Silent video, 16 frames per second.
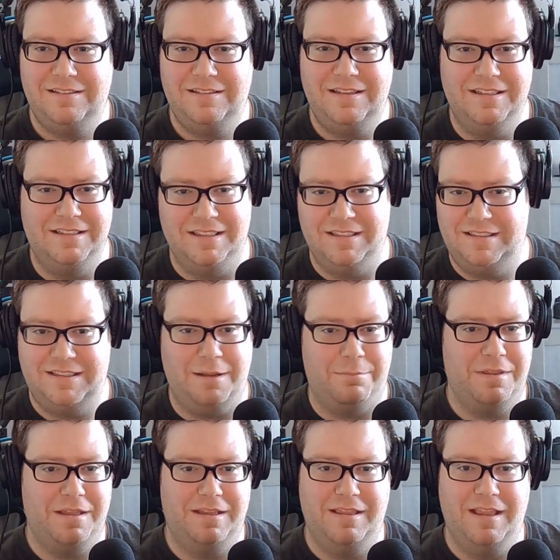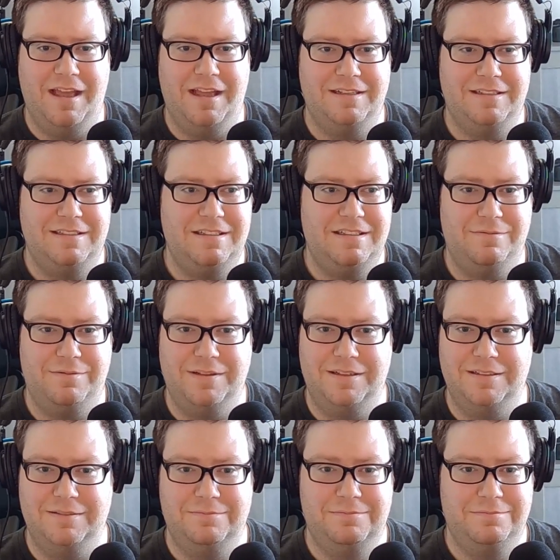that
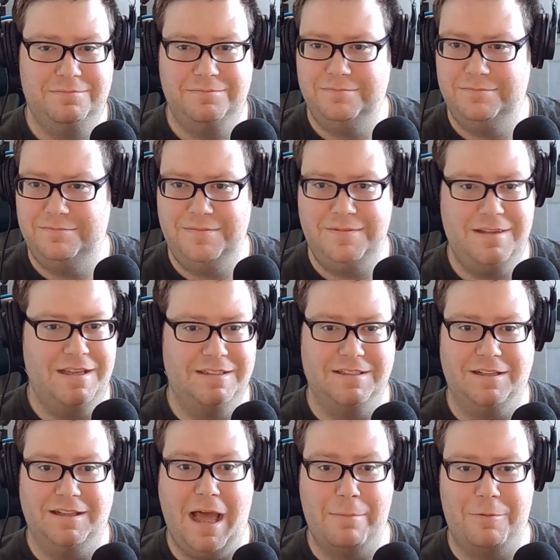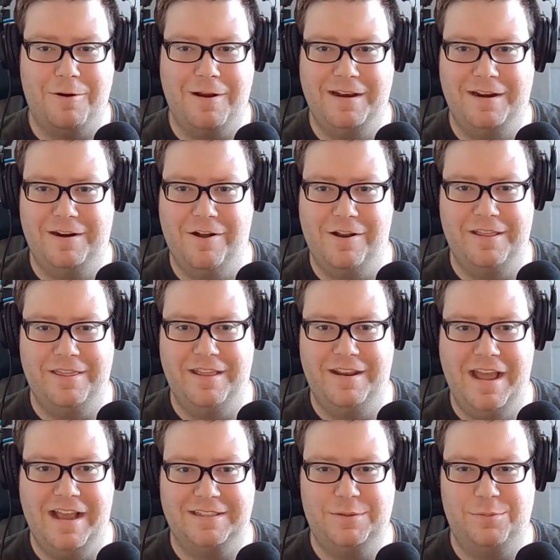even is elaborated on in the
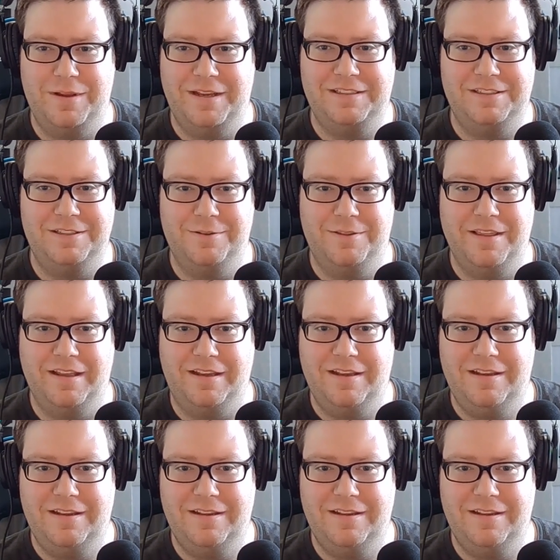next week, do you think?